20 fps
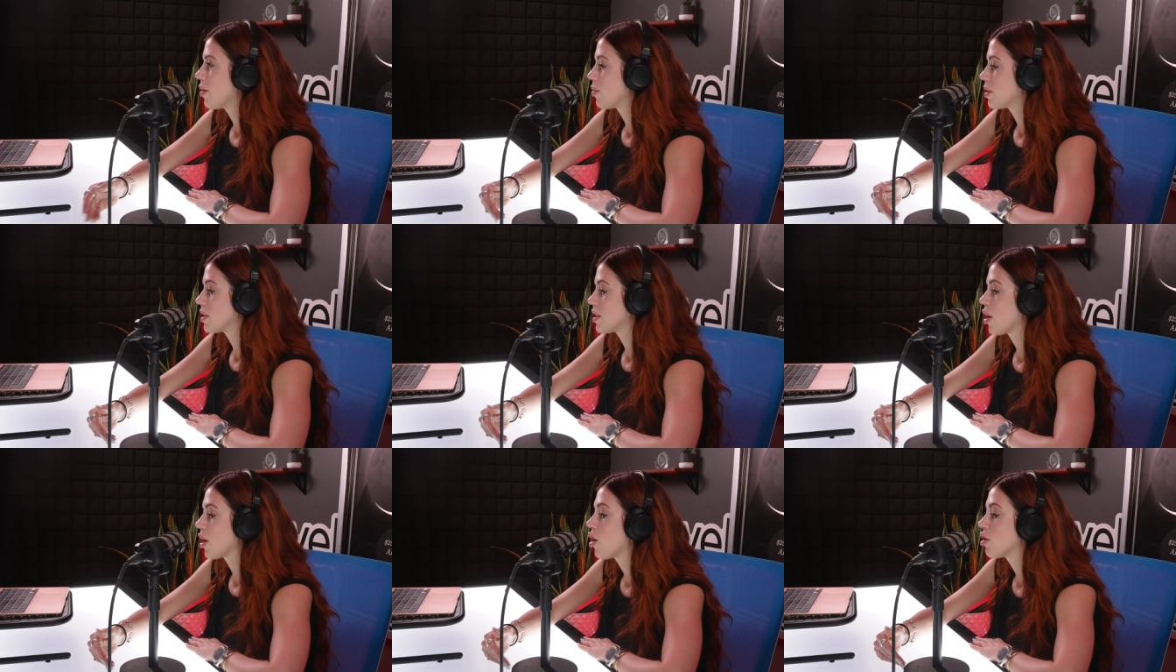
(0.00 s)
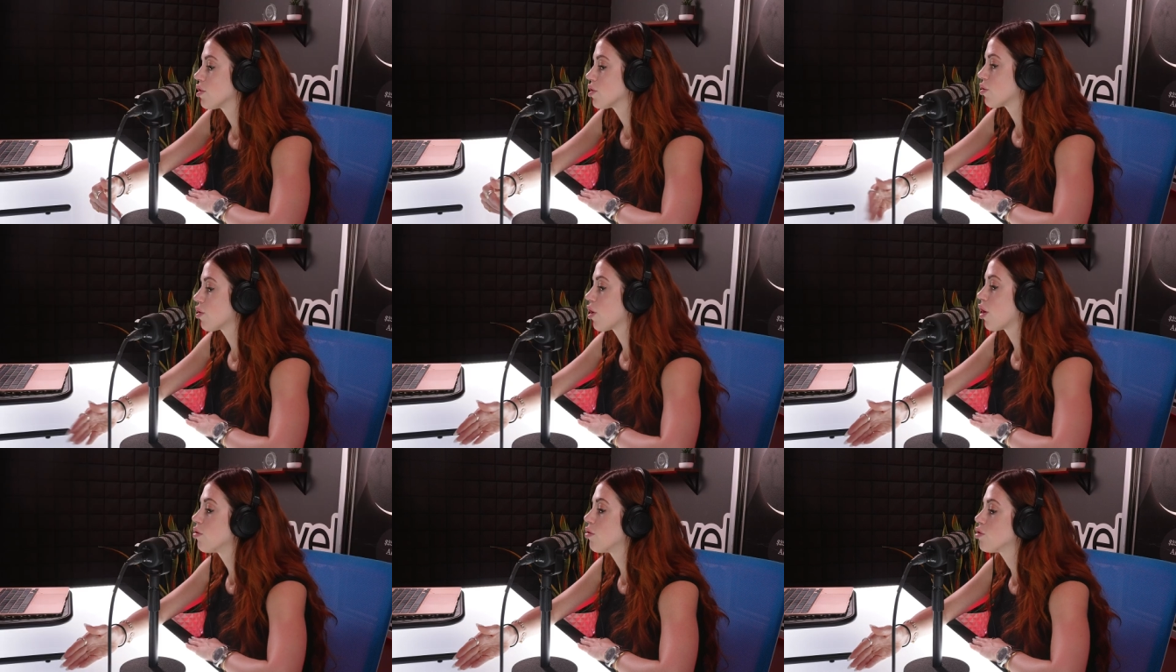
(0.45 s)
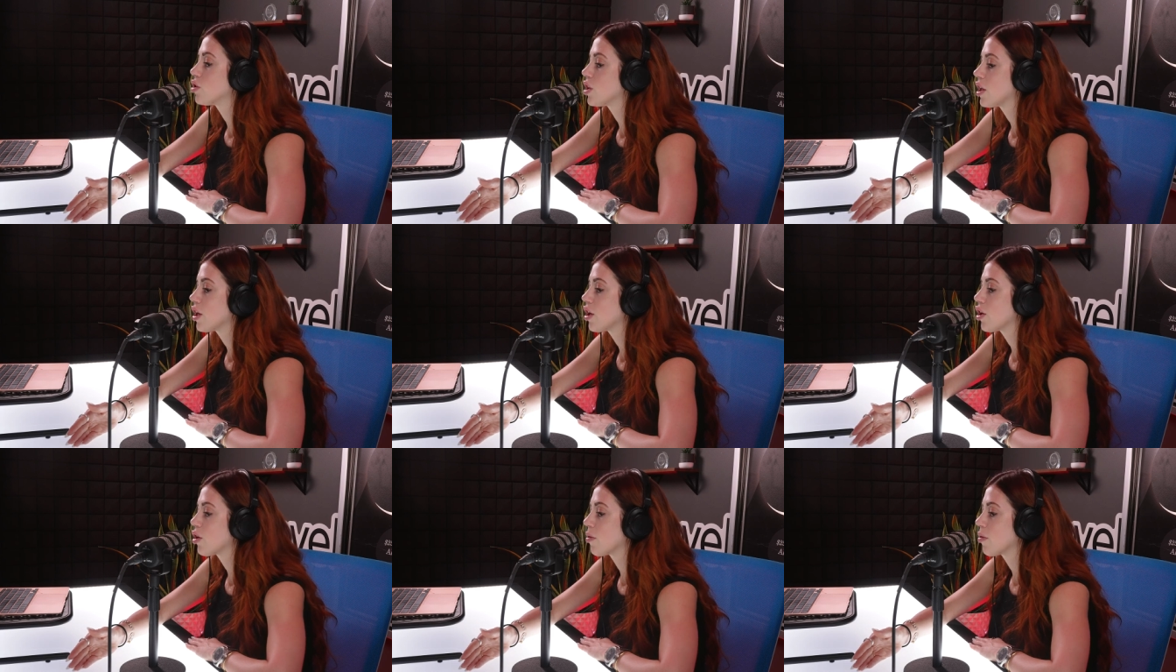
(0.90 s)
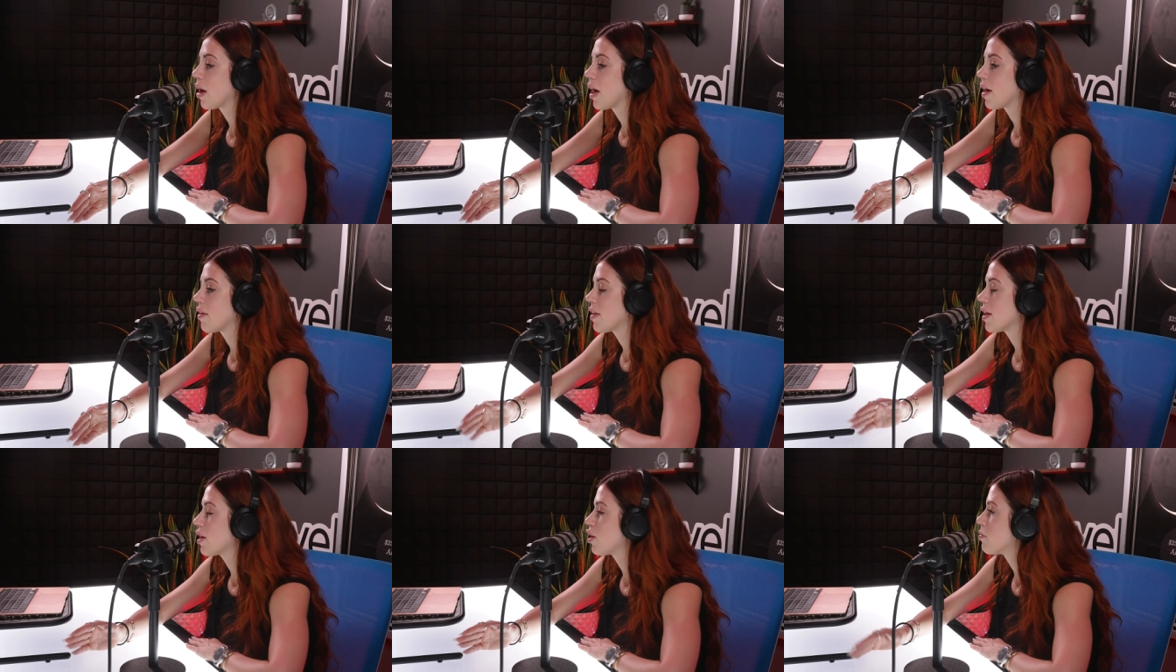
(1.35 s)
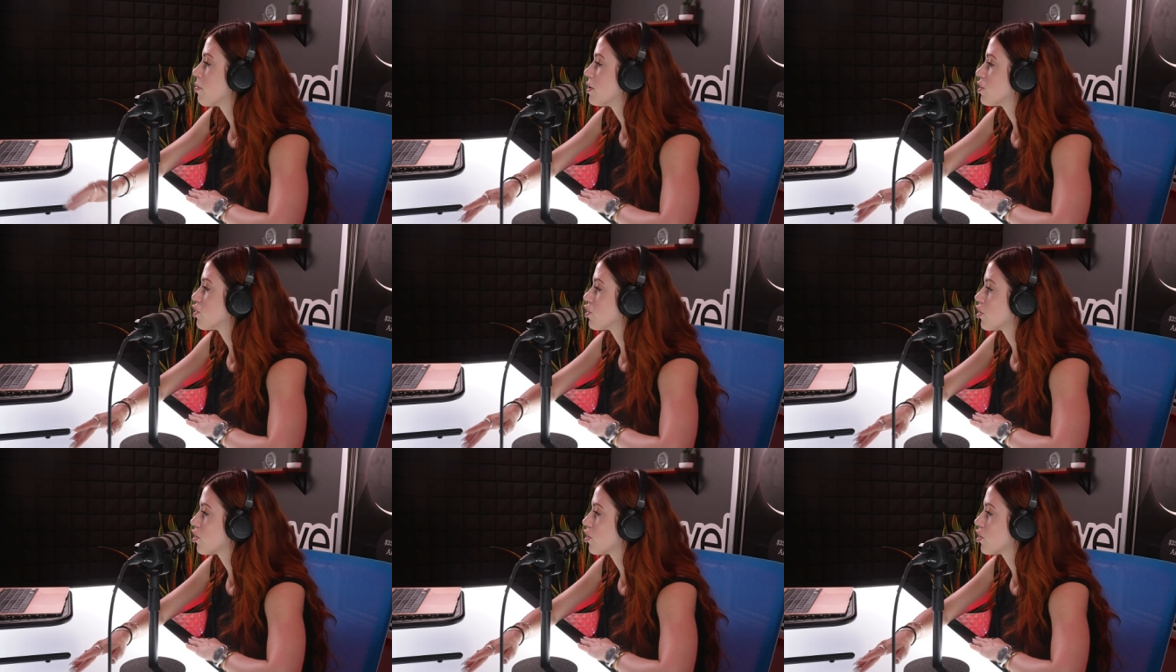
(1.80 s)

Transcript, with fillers: was it also coaching or I think you mentioned